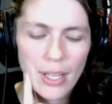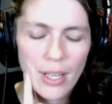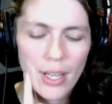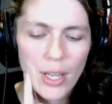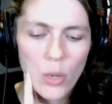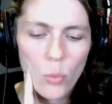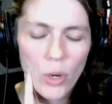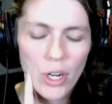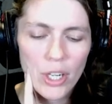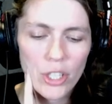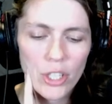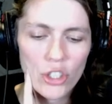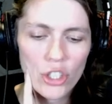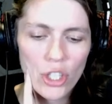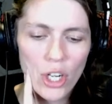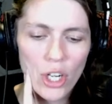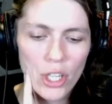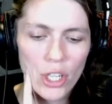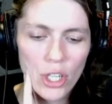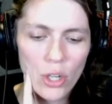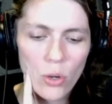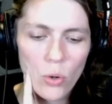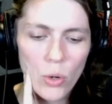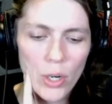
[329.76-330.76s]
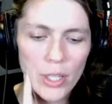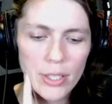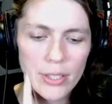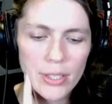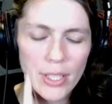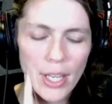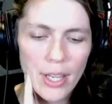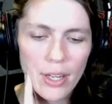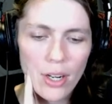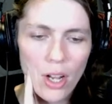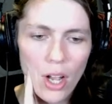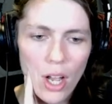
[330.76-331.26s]
We're gonna chart a course
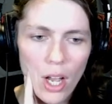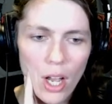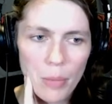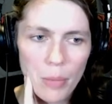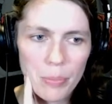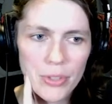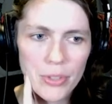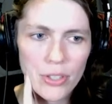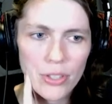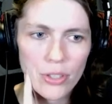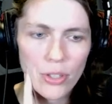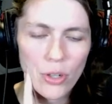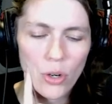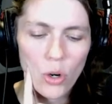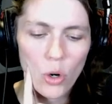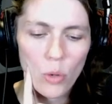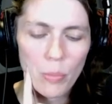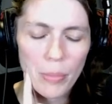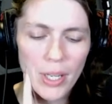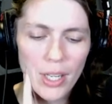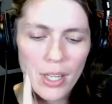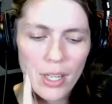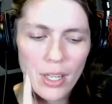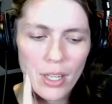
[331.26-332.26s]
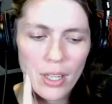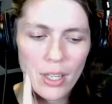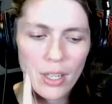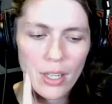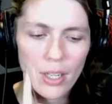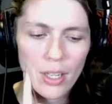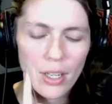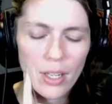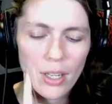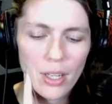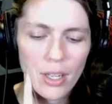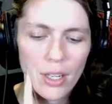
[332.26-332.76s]
and opt, hoping
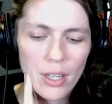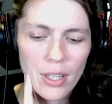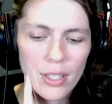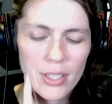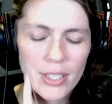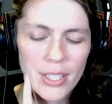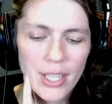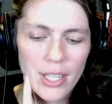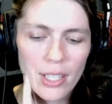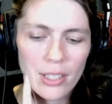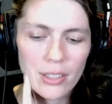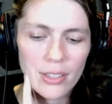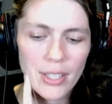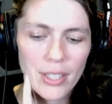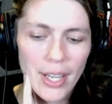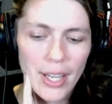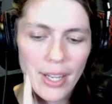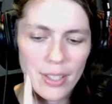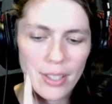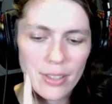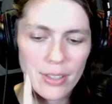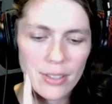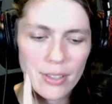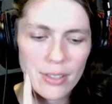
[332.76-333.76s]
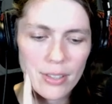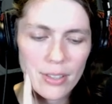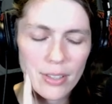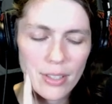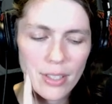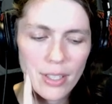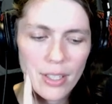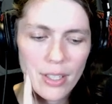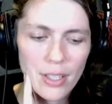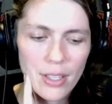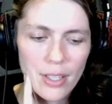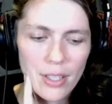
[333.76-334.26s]
to get a land.
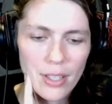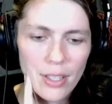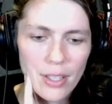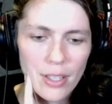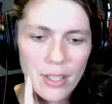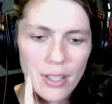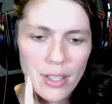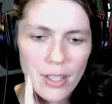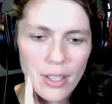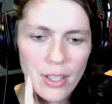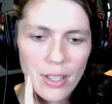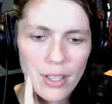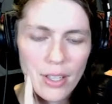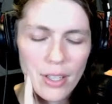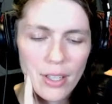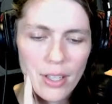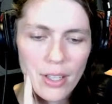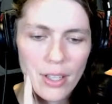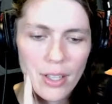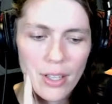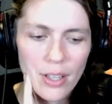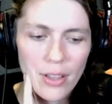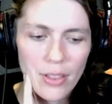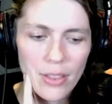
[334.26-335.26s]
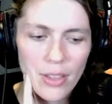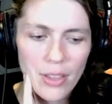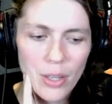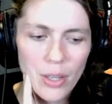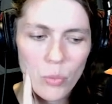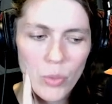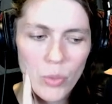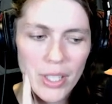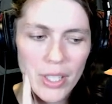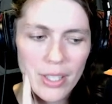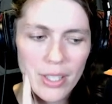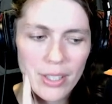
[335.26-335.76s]
Then
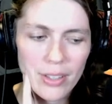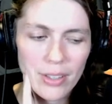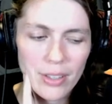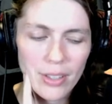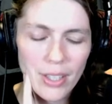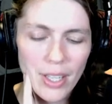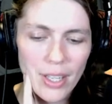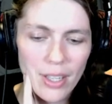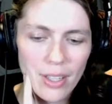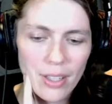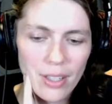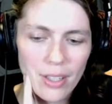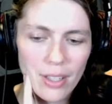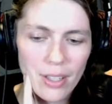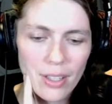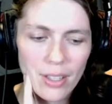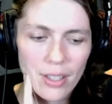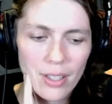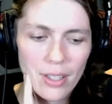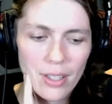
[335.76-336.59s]
we can land